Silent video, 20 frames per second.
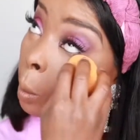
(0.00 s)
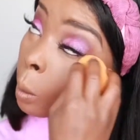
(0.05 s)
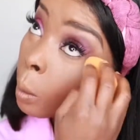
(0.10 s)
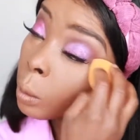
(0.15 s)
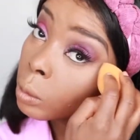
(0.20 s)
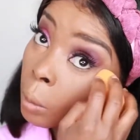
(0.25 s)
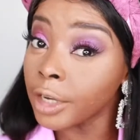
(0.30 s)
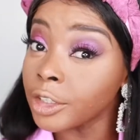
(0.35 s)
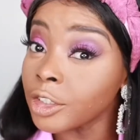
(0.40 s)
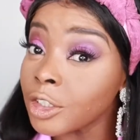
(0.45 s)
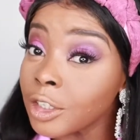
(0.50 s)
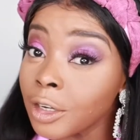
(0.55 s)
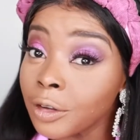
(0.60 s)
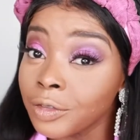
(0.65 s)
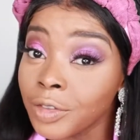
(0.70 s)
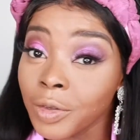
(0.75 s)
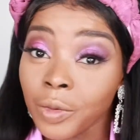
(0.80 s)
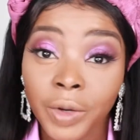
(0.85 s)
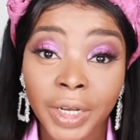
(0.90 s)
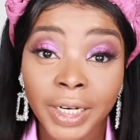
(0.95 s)
I just
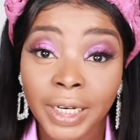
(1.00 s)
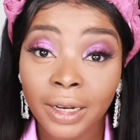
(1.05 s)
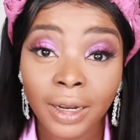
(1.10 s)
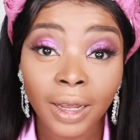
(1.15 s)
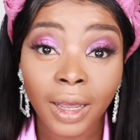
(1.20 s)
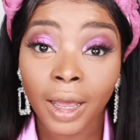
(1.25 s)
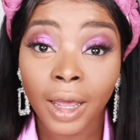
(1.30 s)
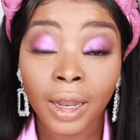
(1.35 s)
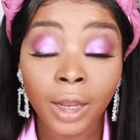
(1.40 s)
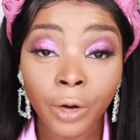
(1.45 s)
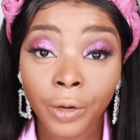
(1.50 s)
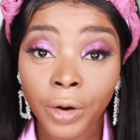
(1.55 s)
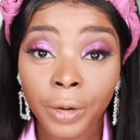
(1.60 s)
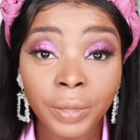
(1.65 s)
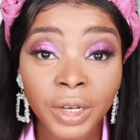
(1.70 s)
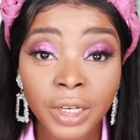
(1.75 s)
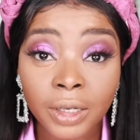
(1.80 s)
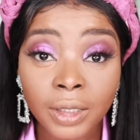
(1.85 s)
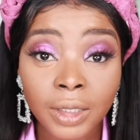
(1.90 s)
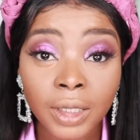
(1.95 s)
love the way L'Oreal
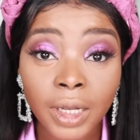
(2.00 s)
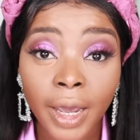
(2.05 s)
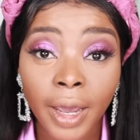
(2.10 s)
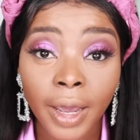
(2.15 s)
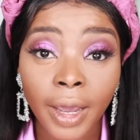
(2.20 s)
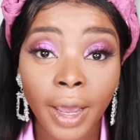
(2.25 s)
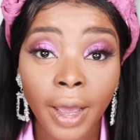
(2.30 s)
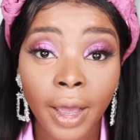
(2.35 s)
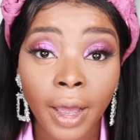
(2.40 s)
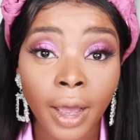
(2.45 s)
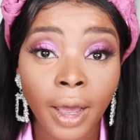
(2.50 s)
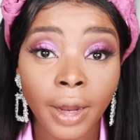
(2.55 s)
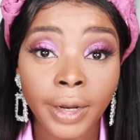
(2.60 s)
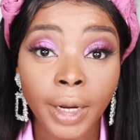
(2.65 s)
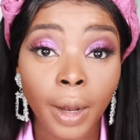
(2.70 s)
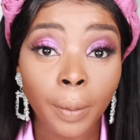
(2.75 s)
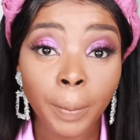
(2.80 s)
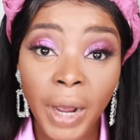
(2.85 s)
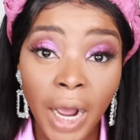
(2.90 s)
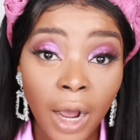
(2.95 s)
Mercier,
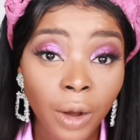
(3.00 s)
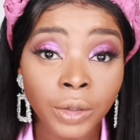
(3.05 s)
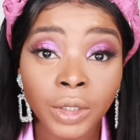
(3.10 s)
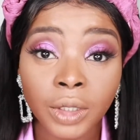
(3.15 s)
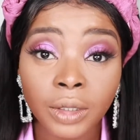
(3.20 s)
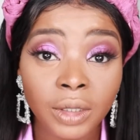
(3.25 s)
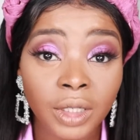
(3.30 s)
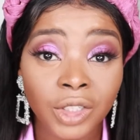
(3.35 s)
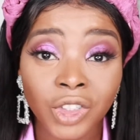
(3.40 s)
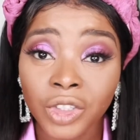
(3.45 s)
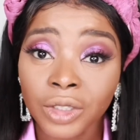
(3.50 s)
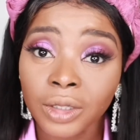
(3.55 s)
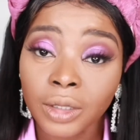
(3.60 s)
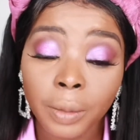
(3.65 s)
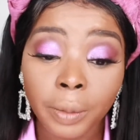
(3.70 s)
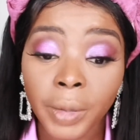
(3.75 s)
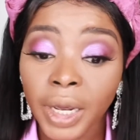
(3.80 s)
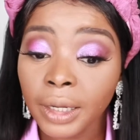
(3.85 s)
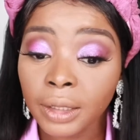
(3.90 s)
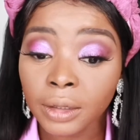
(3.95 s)
their powders are just
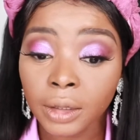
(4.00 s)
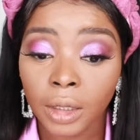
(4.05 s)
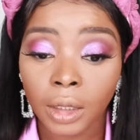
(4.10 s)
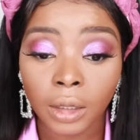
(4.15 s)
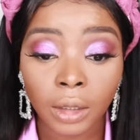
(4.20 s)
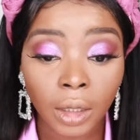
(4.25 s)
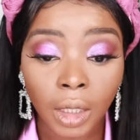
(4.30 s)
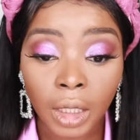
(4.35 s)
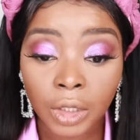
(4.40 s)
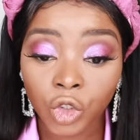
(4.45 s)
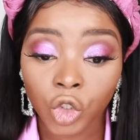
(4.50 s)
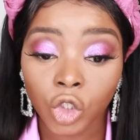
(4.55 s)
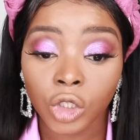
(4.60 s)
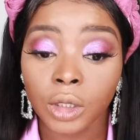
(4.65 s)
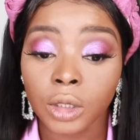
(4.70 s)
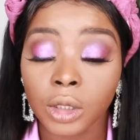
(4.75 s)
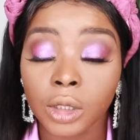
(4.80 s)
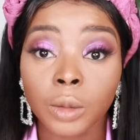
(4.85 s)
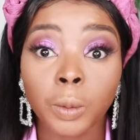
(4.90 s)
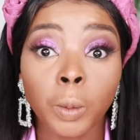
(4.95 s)
amazing. It's
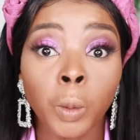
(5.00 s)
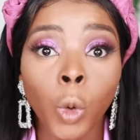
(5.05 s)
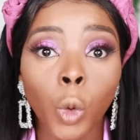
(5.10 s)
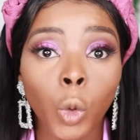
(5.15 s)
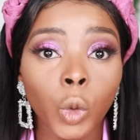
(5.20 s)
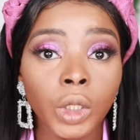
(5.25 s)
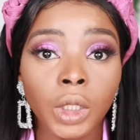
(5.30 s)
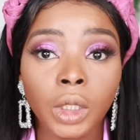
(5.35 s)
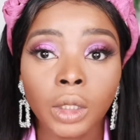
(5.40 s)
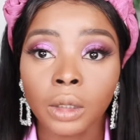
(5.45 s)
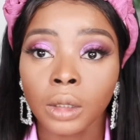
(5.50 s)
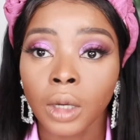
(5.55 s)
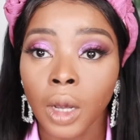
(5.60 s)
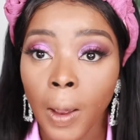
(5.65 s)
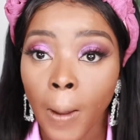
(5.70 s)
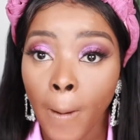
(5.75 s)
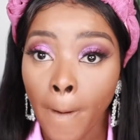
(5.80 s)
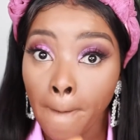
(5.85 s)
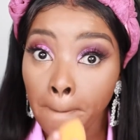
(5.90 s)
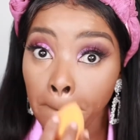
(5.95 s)
just smooth.
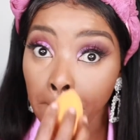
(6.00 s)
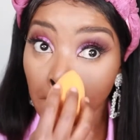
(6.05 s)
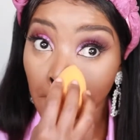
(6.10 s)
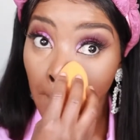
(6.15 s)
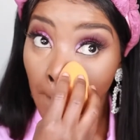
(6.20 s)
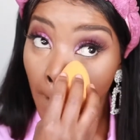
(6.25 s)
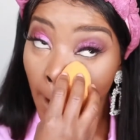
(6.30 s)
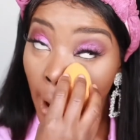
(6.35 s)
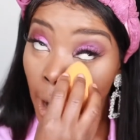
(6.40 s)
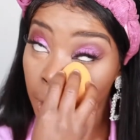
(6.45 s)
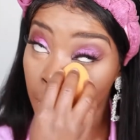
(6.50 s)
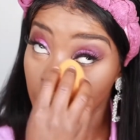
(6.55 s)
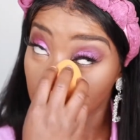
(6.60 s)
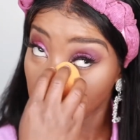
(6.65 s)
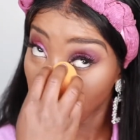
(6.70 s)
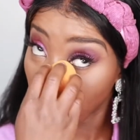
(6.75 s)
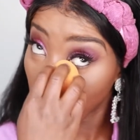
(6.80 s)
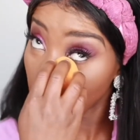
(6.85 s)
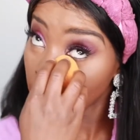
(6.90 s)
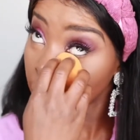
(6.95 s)
I
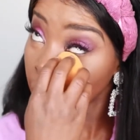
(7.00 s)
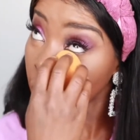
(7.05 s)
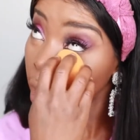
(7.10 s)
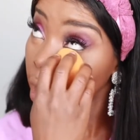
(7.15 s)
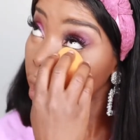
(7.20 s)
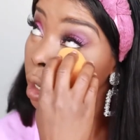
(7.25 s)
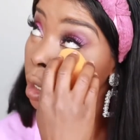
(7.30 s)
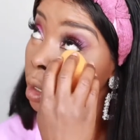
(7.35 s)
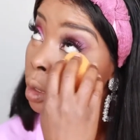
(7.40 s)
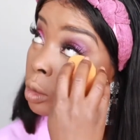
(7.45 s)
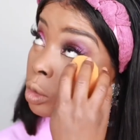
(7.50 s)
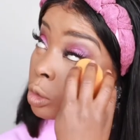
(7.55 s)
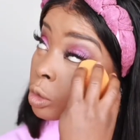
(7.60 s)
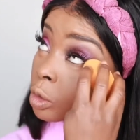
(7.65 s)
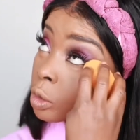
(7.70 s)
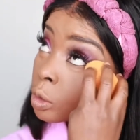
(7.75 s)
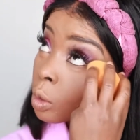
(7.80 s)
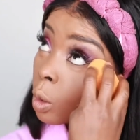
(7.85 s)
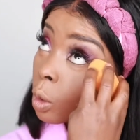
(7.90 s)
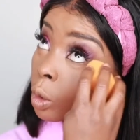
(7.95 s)
just going in
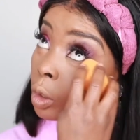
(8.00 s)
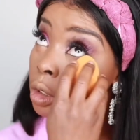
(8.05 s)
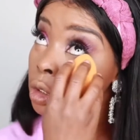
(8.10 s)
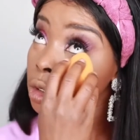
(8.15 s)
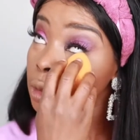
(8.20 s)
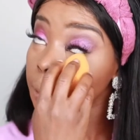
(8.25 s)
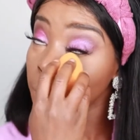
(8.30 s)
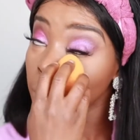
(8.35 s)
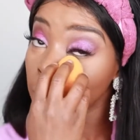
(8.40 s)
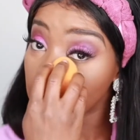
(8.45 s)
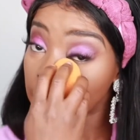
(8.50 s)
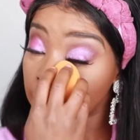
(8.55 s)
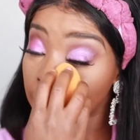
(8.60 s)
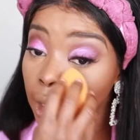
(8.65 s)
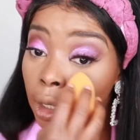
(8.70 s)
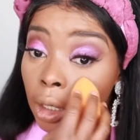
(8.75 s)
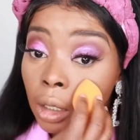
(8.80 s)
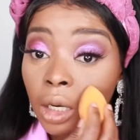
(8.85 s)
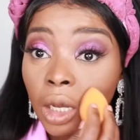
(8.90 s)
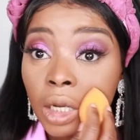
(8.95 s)
so
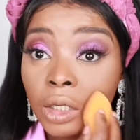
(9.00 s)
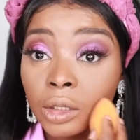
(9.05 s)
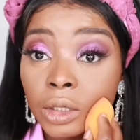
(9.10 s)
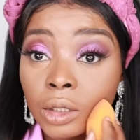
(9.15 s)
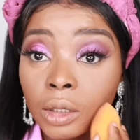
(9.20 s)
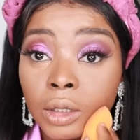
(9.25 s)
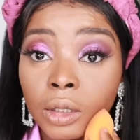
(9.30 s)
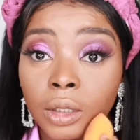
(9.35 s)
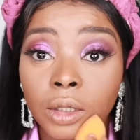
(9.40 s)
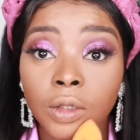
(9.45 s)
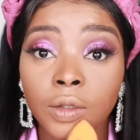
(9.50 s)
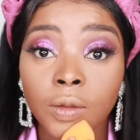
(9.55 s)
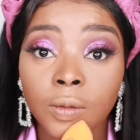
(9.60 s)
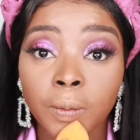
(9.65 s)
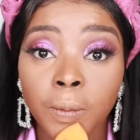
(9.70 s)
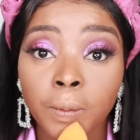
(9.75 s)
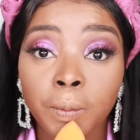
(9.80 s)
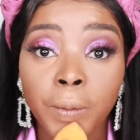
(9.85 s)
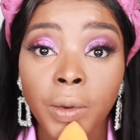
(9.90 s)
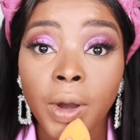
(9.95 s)
smoothly. It's just
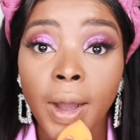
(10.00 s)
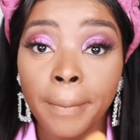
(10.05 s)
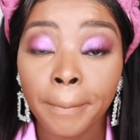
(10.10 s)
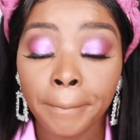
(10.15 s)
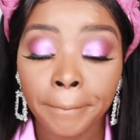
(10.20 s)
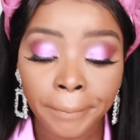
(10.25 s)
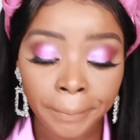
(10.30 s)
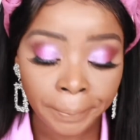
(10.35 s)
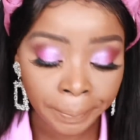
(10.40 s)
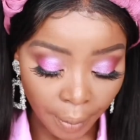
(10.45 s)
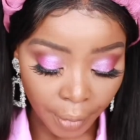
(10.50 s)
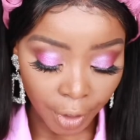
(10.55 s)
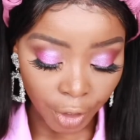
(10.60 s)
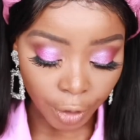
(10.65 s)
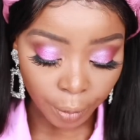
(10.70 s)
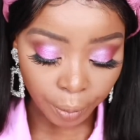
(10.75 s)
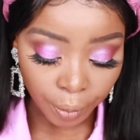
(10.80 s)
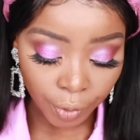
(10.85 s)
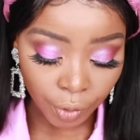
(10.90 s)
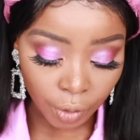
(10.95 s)
bam. I'm
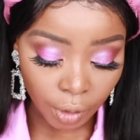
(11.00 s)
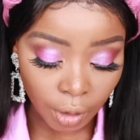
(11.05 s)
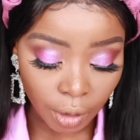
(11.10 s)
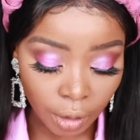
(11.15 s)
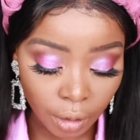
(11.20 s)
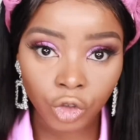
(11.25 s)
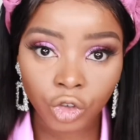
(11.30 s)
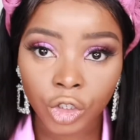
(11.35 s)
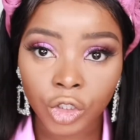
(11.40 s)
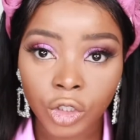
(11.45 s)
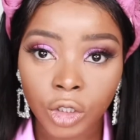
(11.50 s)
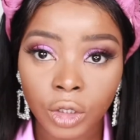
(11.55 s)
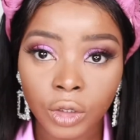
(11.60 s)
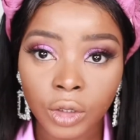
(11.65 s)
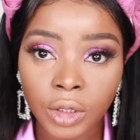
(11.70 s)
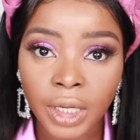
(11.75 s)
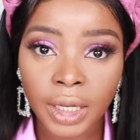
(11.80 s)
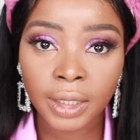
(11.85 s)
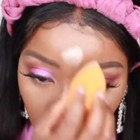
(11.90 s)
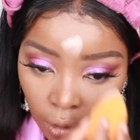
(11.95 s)
gonna put the
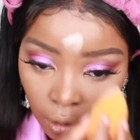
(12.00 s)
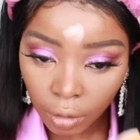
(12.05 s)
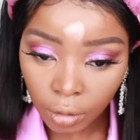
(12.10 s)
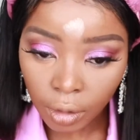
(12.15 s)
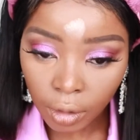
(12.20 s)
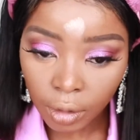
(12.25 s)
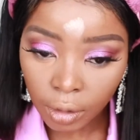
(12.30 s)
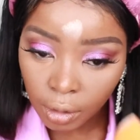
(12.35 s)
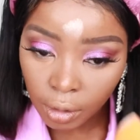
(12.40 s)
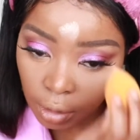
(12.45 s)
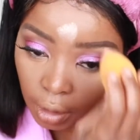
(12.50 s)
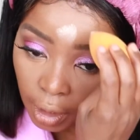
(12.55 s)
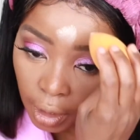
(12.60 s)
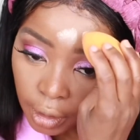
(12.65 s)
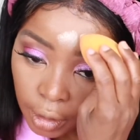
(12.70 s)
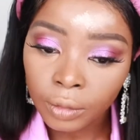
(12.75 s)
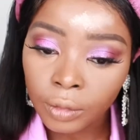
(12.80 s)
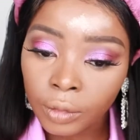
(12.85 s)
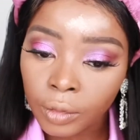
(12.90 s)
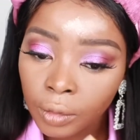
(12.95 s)
translucent on this
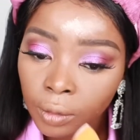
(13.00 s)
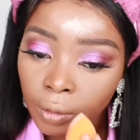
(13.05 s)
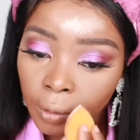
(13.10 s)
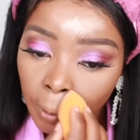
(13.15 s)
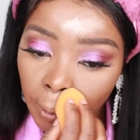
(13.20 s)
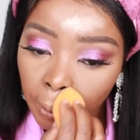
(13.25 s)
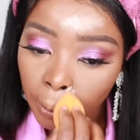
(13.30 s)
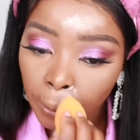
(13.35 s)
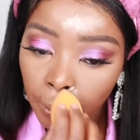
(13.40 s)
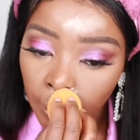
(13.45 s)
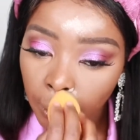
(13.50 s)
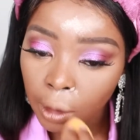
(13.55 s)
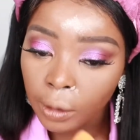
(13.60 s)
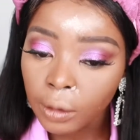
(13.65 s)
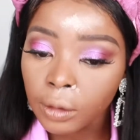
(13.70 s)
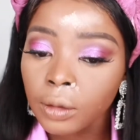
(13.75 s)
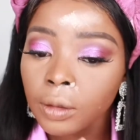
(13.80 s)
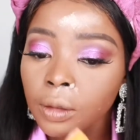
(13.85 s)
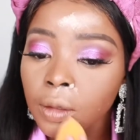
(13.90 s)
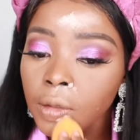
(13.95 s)
side,
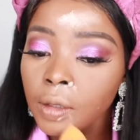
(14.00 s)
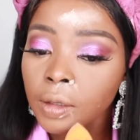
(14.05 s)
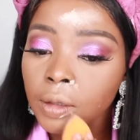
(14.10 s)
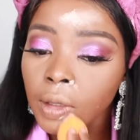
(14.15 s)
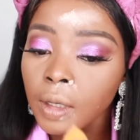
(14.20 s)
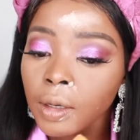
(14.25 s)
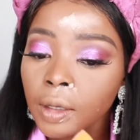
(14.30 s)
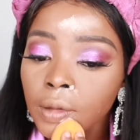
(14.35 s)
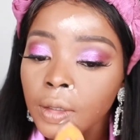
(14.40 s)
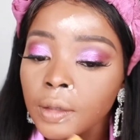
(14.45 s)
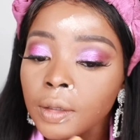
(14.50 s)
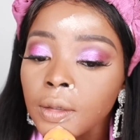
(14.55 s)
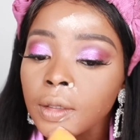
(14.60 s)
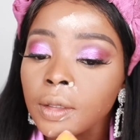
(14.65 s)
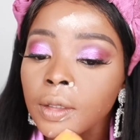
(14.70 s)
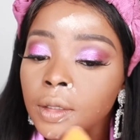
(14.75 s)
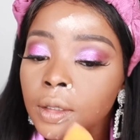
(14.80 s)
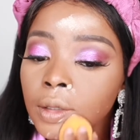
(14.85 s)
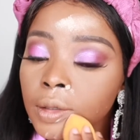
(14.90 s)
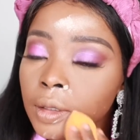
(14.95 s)
this on this side,
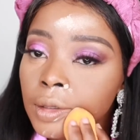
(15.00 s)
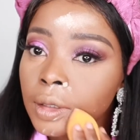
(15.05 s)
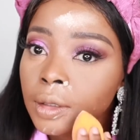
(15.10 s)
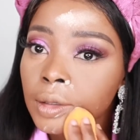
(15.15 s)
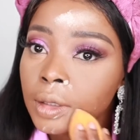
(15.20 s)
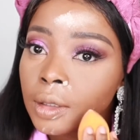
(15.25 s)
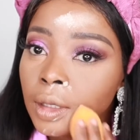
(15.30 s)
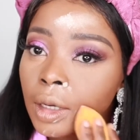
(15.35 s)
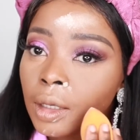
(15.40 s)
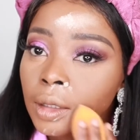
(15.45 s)
this on this side.